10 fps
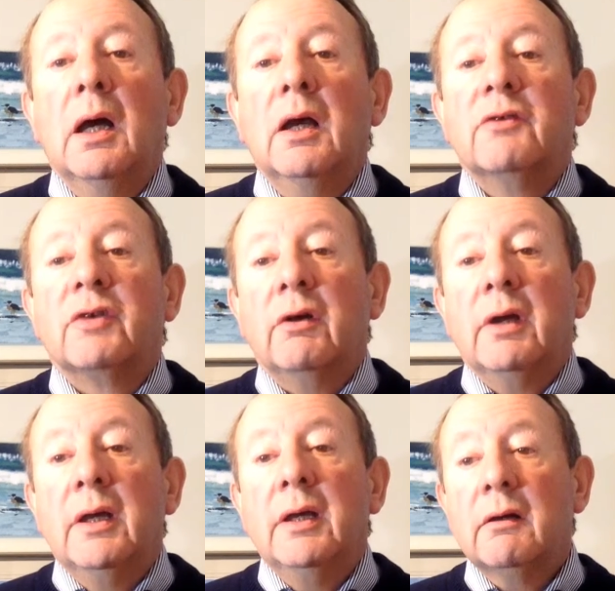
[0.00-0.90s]
So
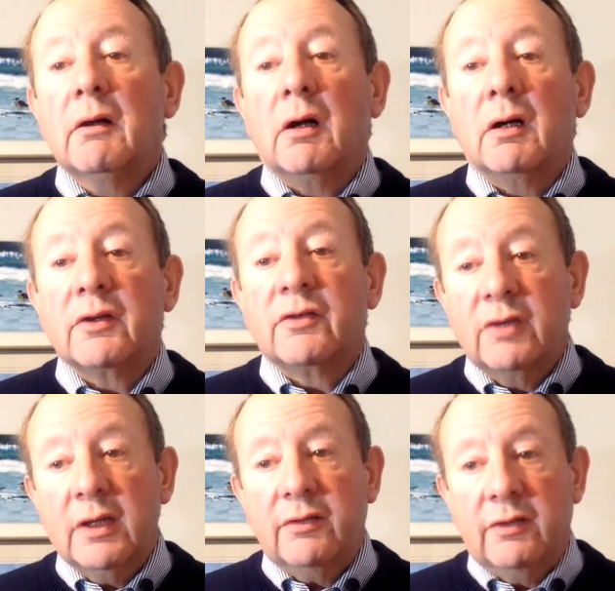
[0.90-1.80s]
here are the
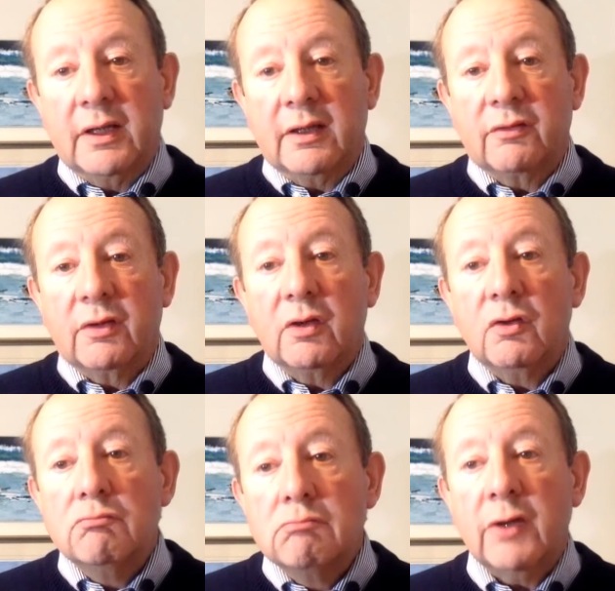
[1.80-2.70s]
six things
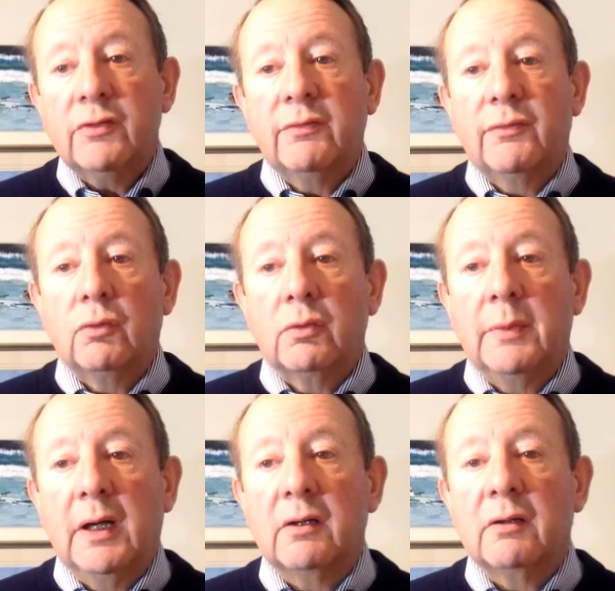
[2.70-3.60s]
you must have thought
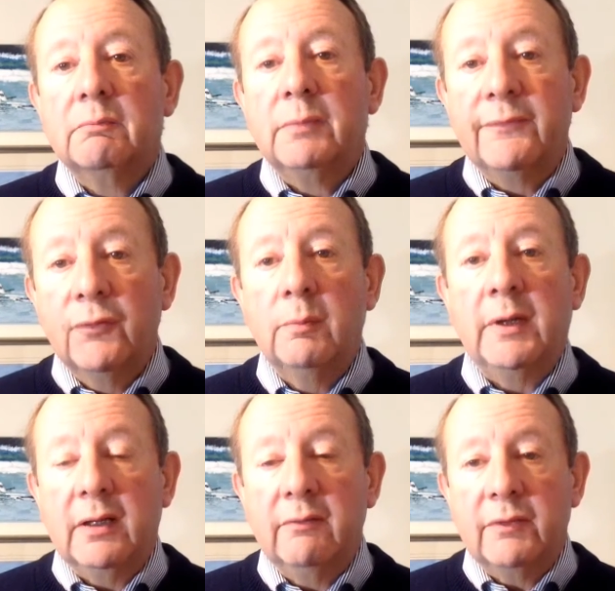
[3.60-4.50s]
about before
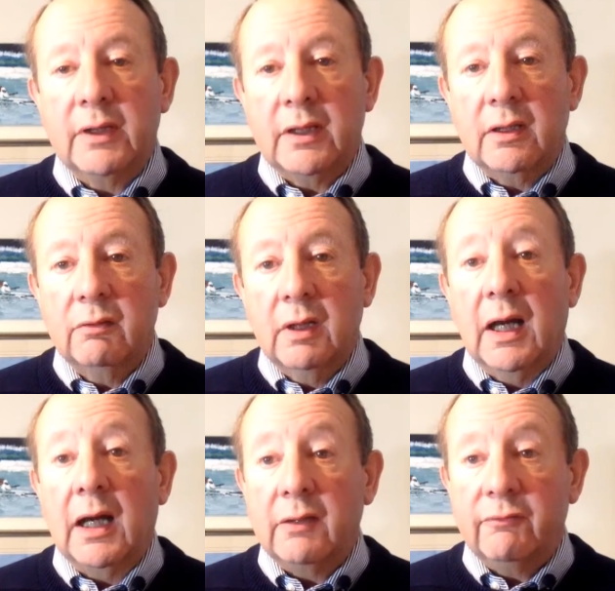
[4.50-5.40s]
making video,
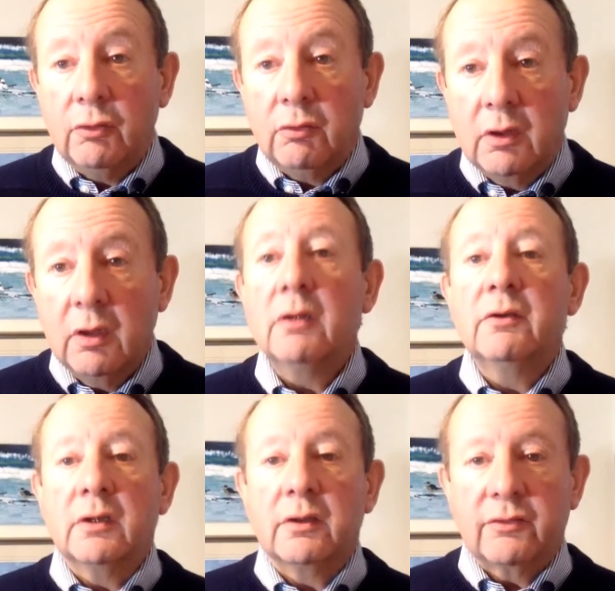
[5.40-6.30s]
and if you
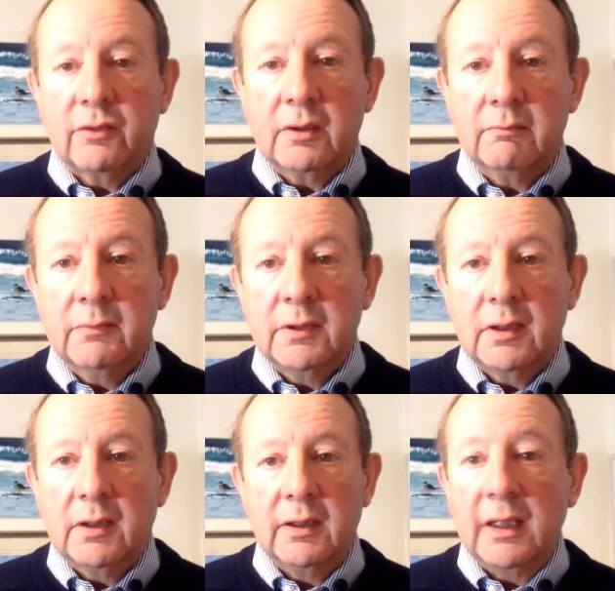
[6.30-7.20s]
can't answer them,
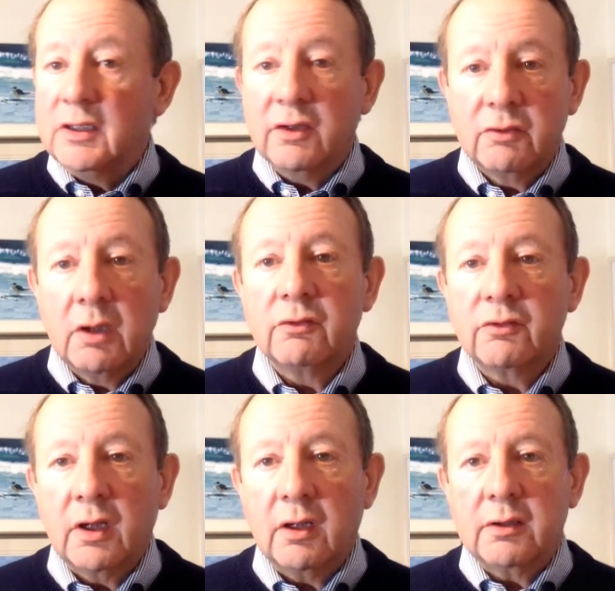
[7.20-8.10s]
then just don't
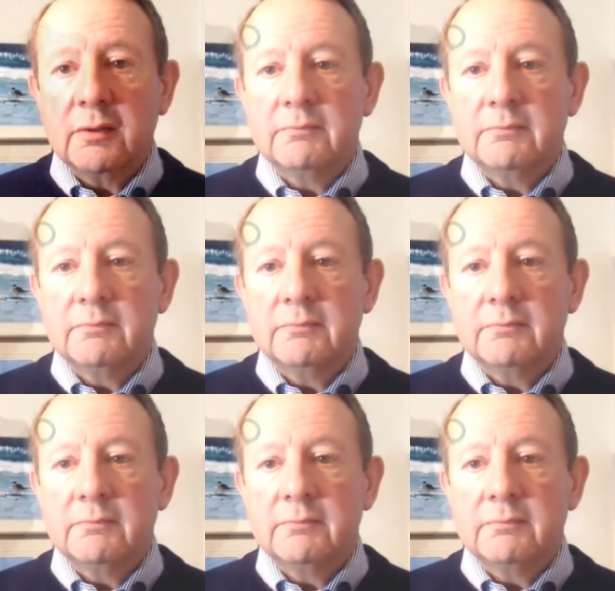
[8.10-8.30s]
start.